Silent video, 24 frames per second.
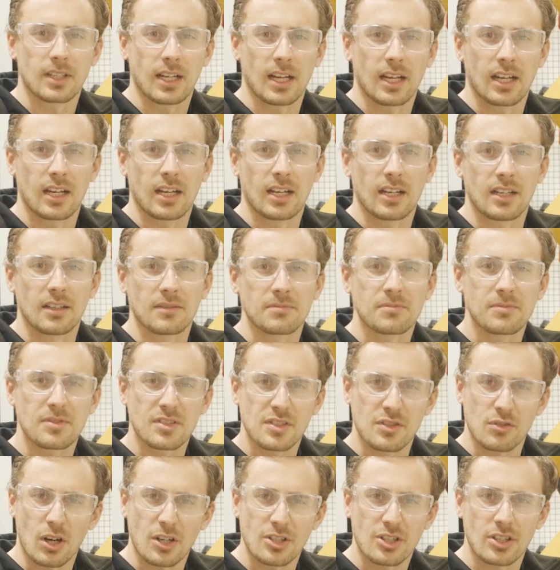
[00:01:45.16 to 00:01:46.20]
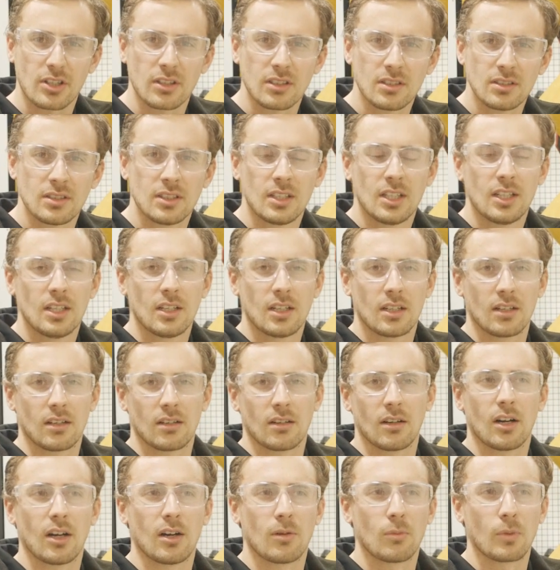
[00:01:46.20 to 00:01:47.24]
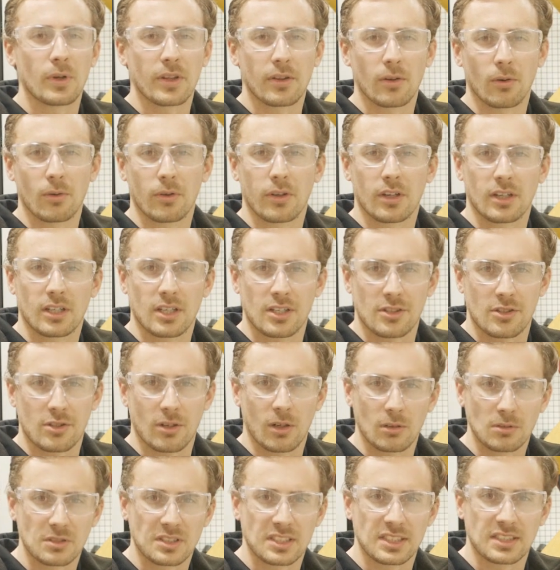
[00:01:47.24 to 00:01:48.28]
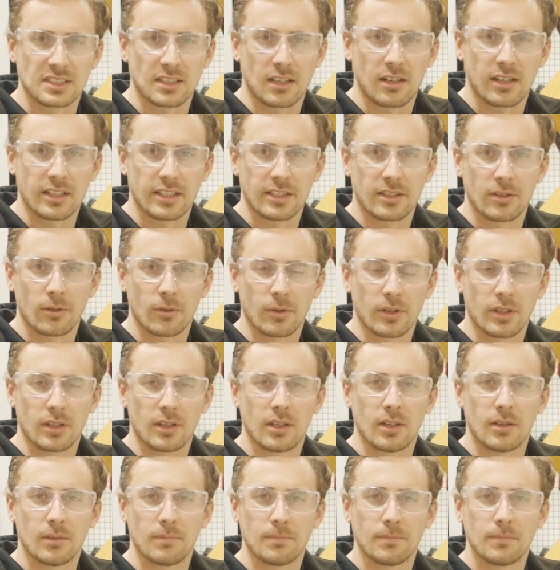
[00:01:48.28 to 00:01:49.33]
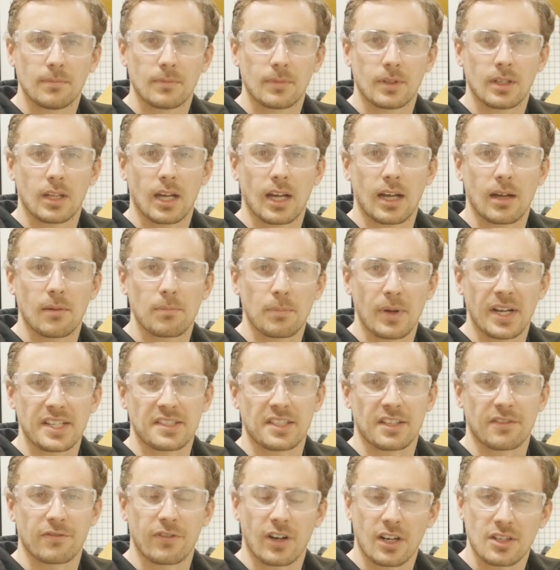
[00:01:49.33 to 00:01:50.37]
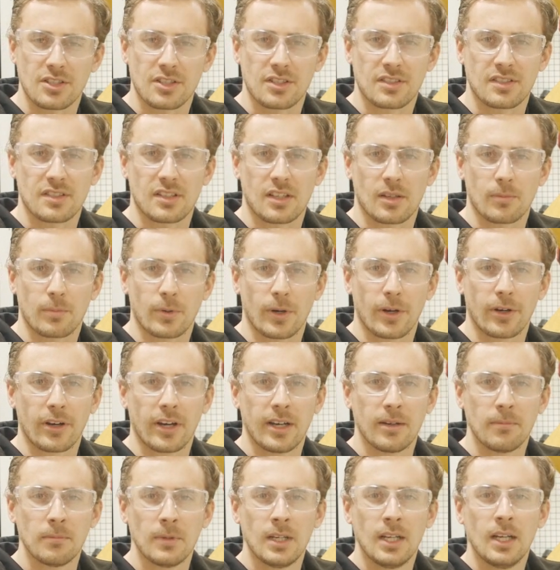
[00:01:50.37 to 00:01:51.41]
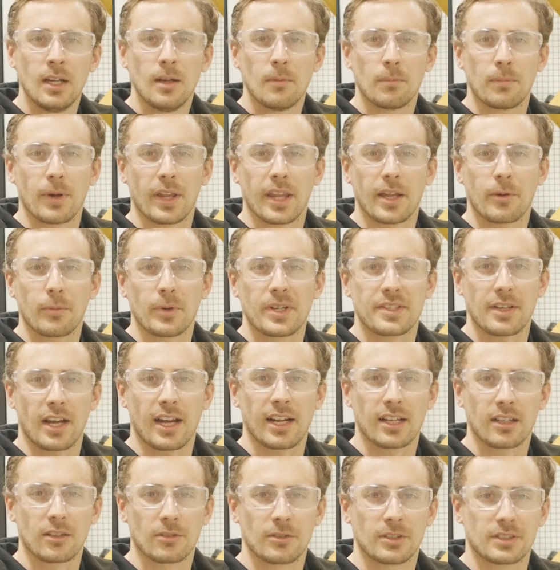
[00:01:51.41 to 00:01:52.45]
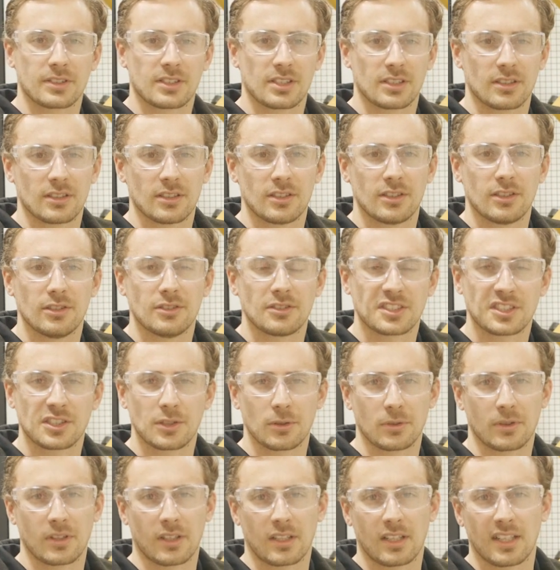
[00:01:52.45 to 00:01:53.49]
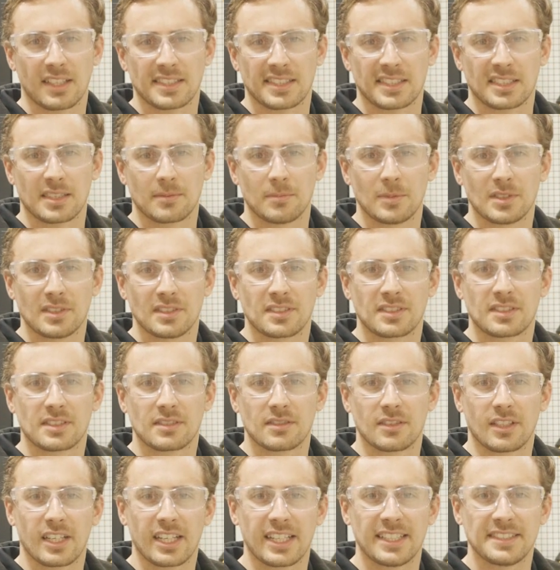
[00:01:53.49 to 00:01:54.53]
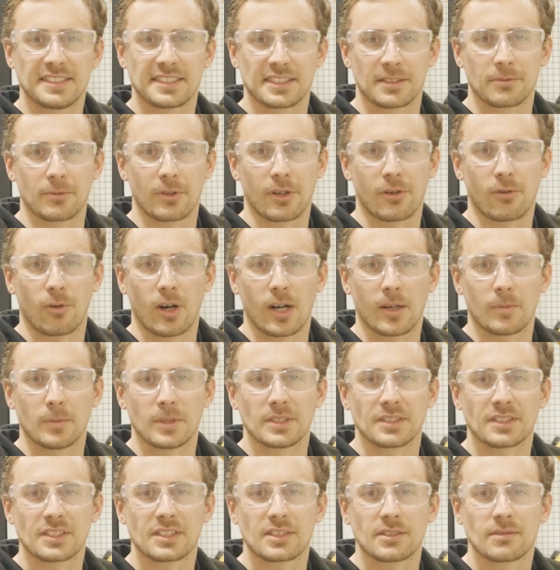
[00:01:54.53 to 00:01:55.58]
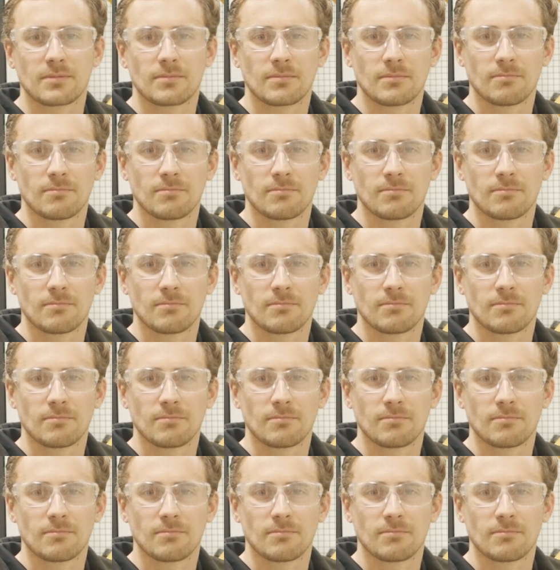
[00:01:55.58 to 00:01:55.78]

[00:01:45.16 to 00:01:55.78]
uh, structure uh, with all the controls designed and all the uh, basic functions of the program, but then we tailor it to suit the customer's needs and requirements.